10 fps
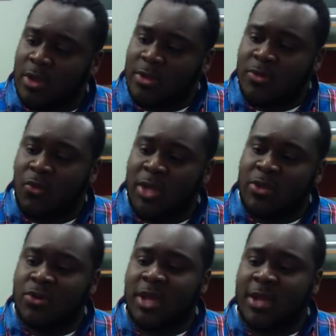Wait 2
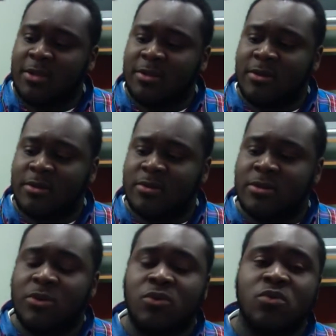seconds.
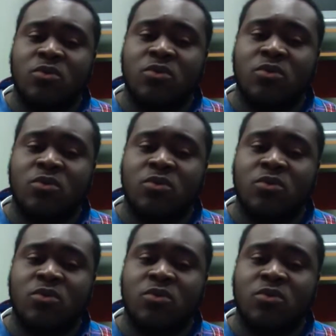Run.